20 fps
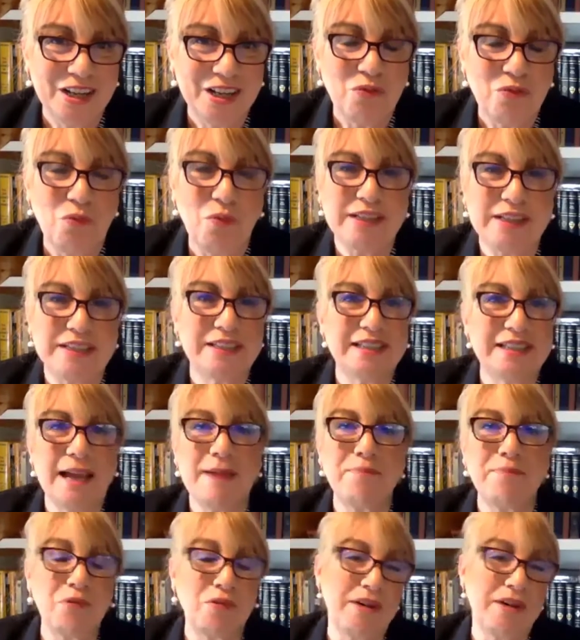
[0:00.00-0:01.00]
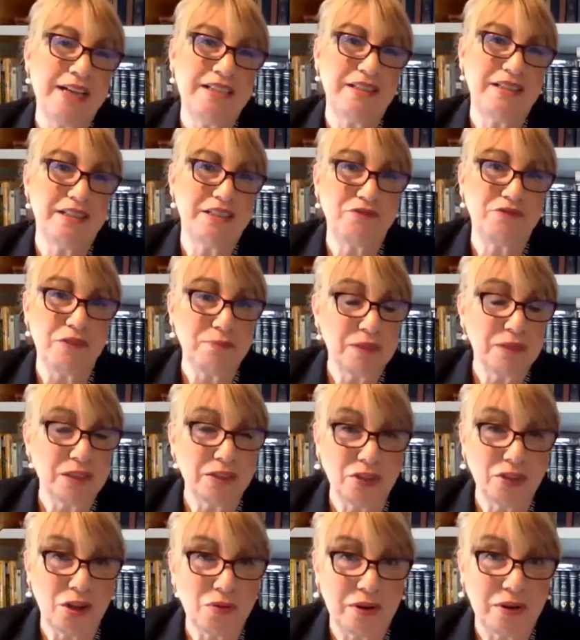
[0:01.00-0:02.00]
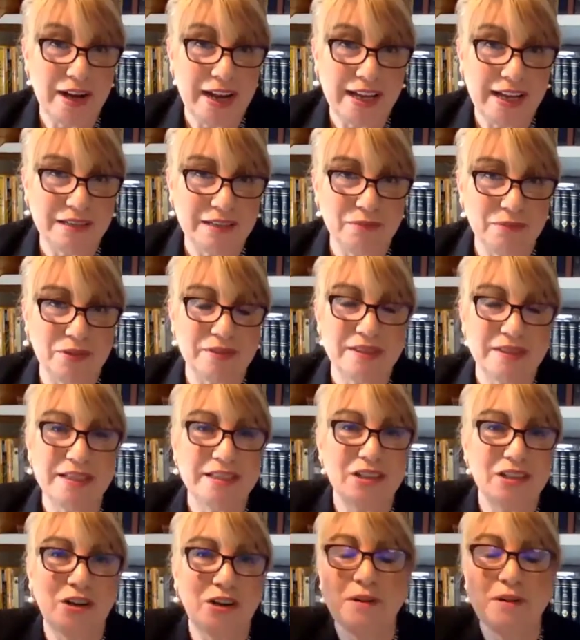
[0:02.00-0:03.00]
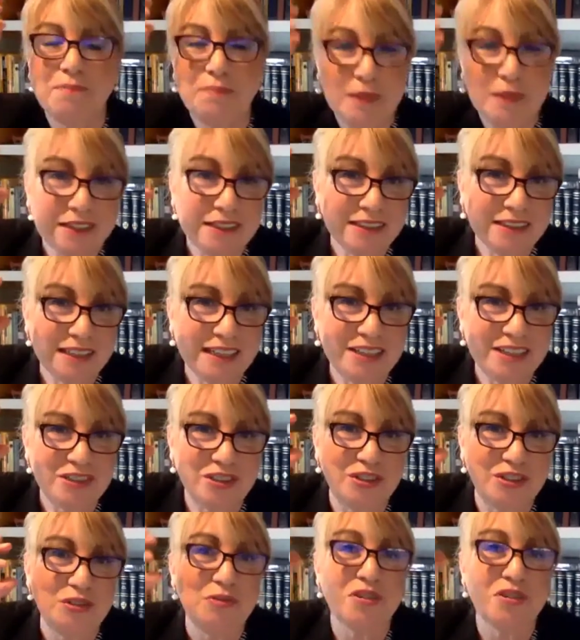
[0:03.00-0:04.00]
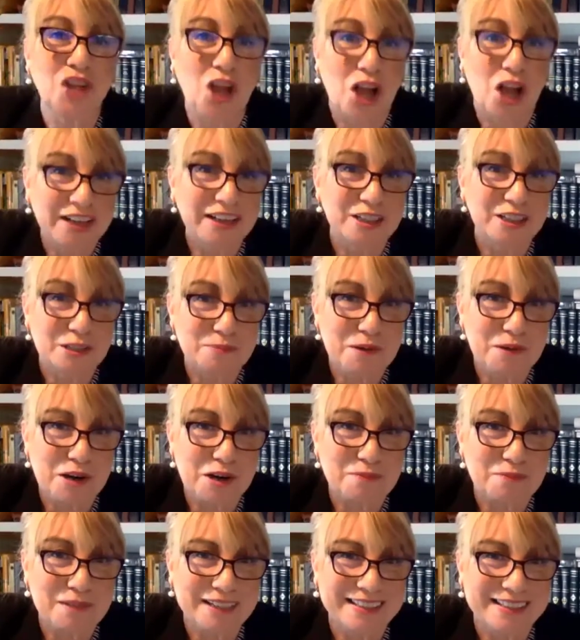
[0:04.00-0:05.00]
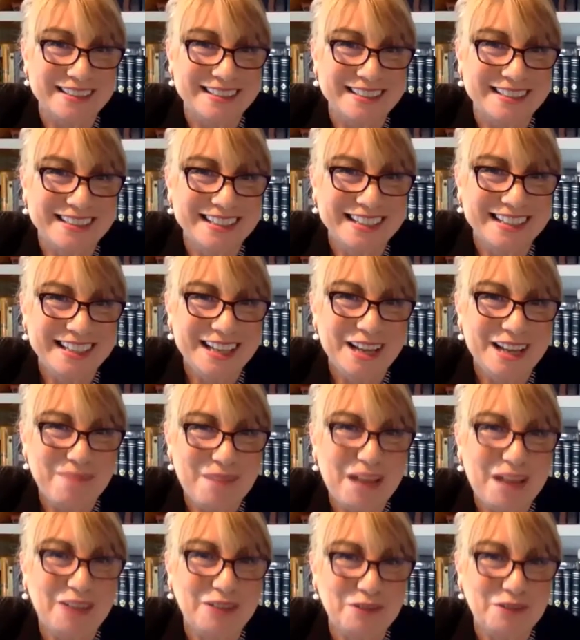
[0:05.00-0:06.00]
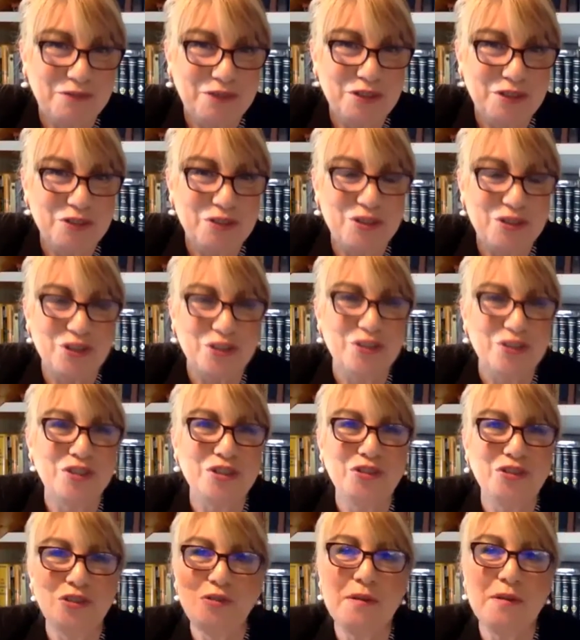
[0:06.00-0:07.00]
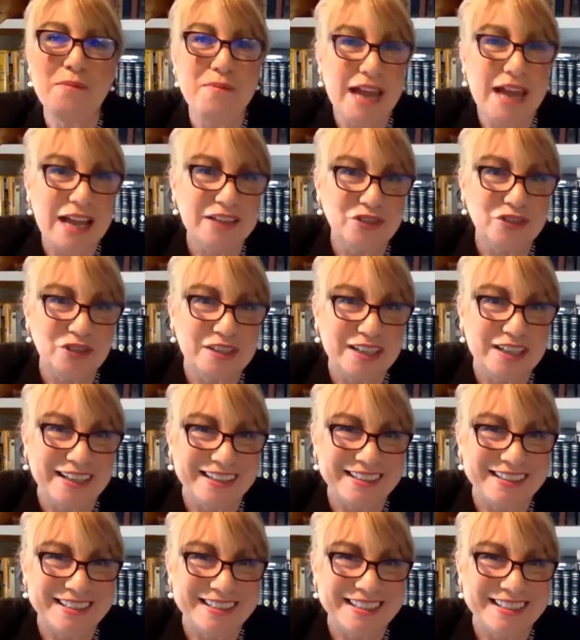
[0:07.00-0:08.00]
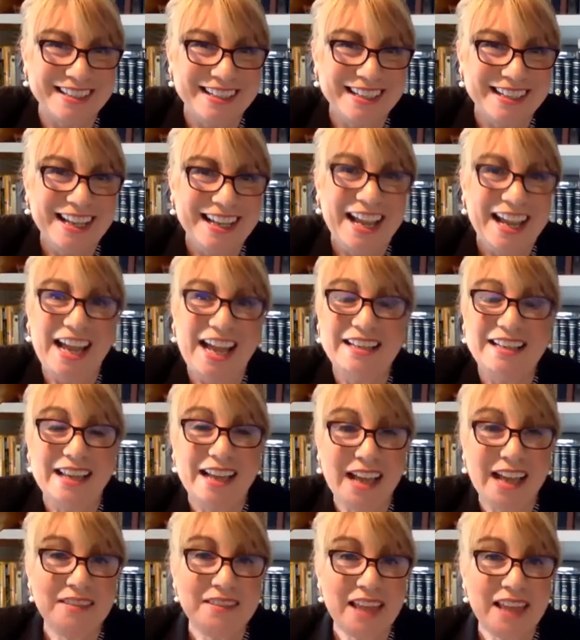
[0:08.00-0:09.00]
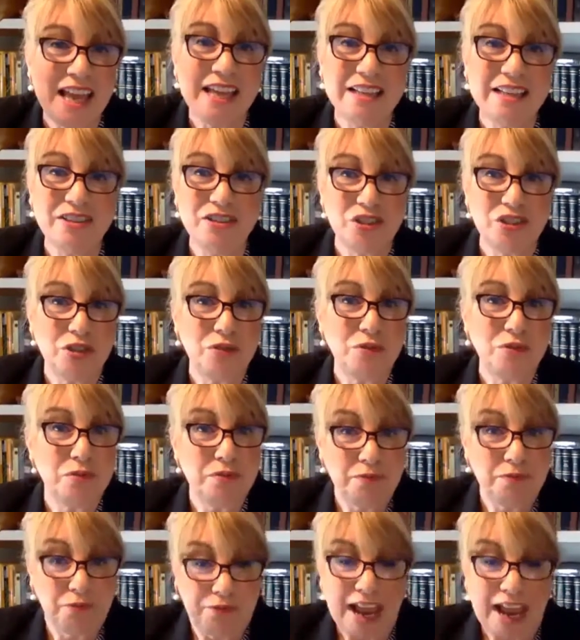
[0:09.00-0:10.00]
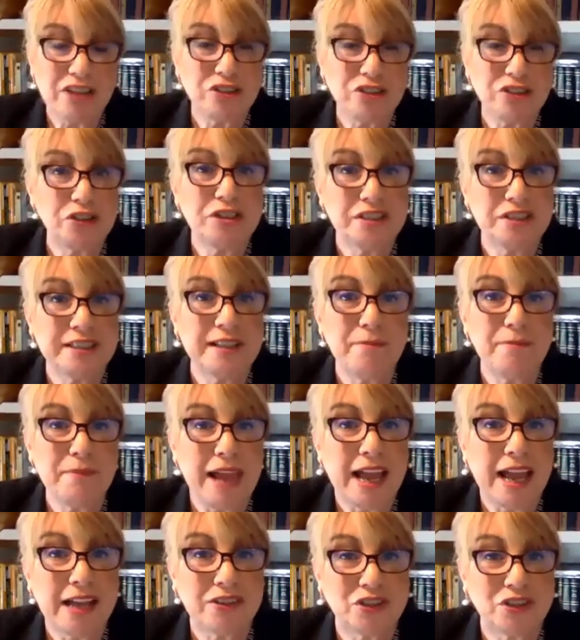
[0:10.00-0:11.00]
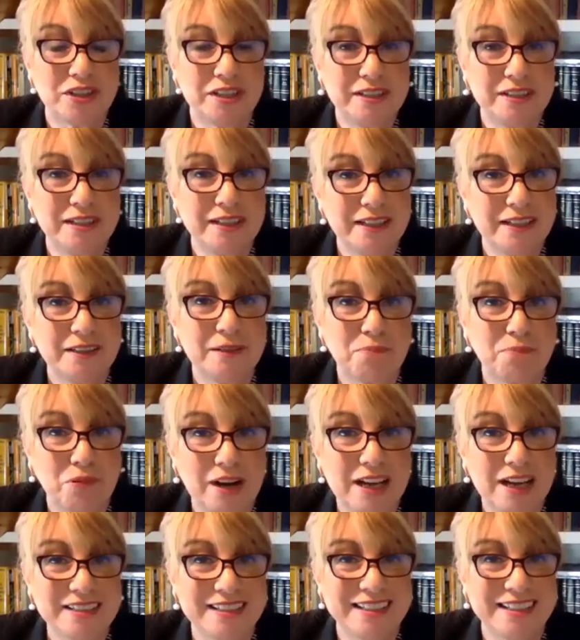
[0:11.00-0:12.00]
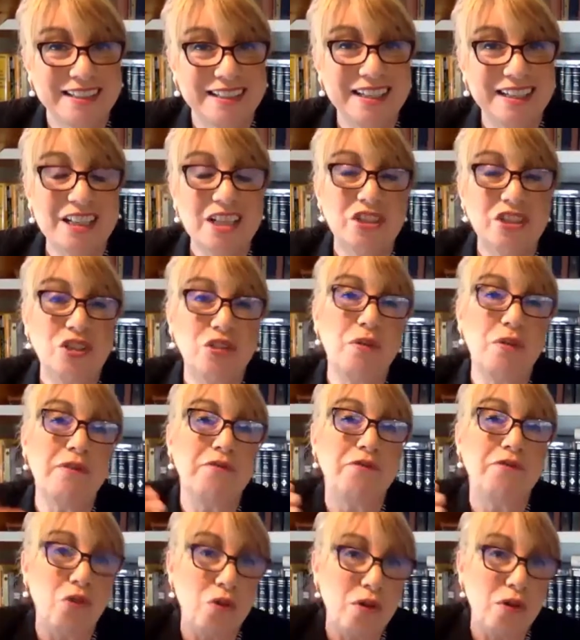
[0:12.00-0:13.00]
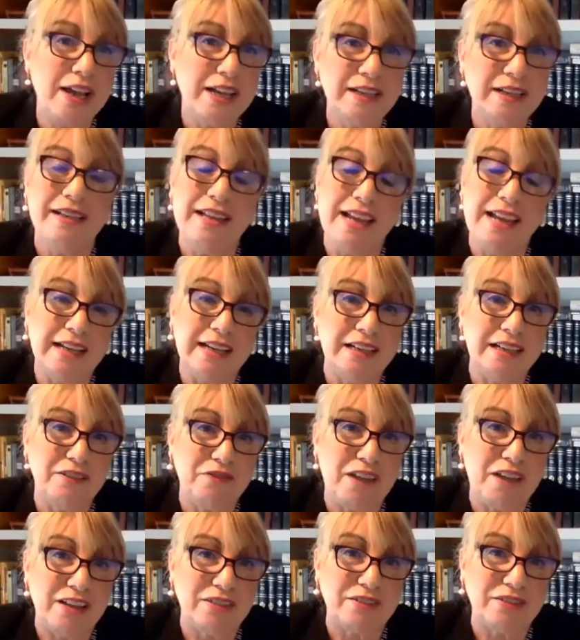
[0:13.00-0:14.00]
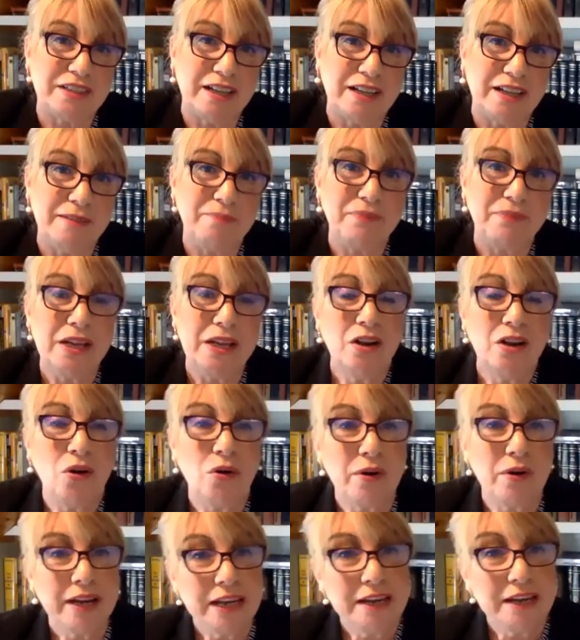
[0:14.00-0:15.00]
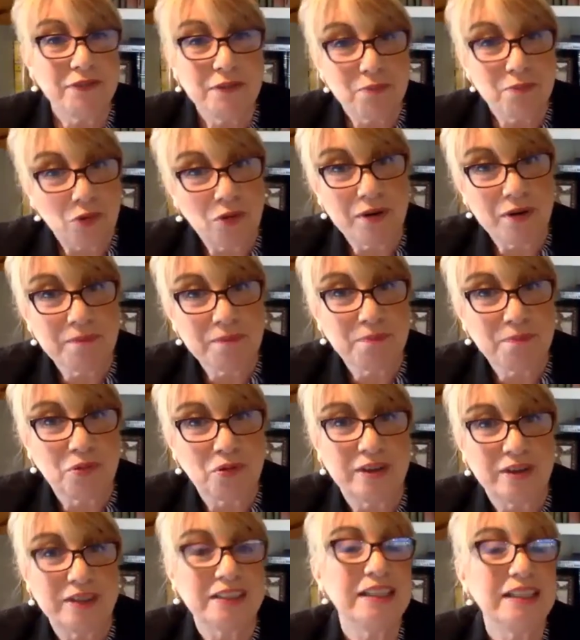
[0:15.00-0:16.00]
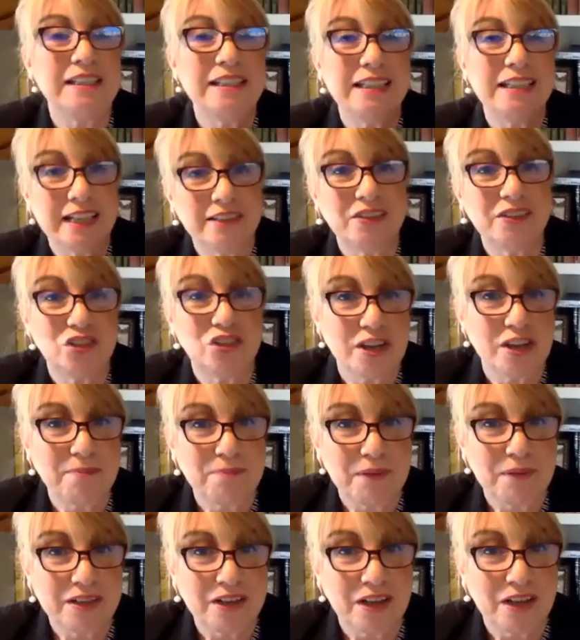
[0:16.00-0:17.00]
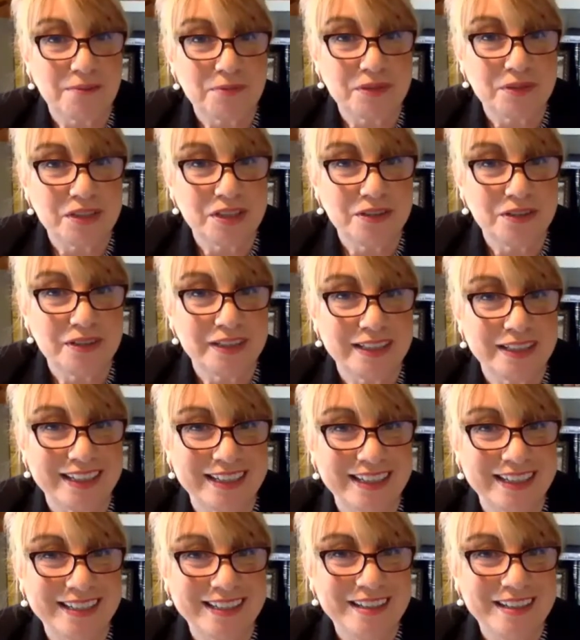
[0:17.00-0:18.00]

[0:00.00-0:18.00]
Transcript: What separates us from the lower animals is our ability to do thought experiments about the future, to do imaginings, and then to fashion some action in the present to avoid a negative outcome, or even more importantly, to get the jump on opportunity.